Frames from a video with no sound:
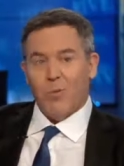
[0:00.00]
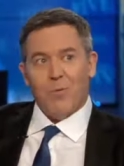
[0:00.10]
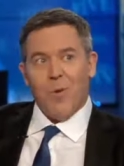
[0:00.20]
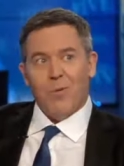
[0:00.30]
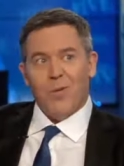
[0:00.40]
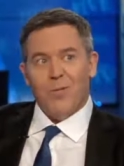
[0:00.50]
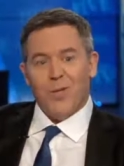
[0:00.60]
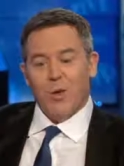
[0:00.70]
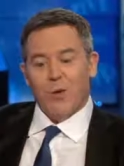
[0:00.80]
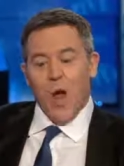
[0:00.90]
What's the problem with
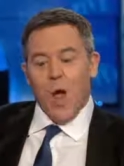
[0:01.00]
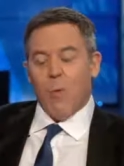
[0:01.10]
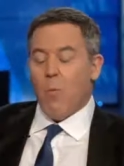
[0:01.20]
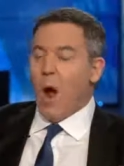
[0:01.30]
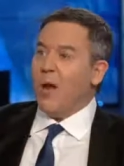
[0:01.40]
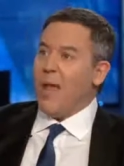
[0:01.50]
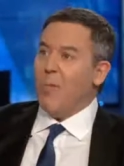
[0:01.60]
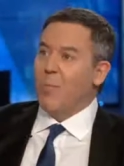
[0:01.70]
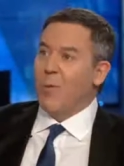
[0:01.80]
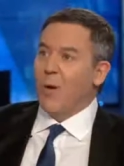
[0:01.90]
using nukes? Right. And why can't we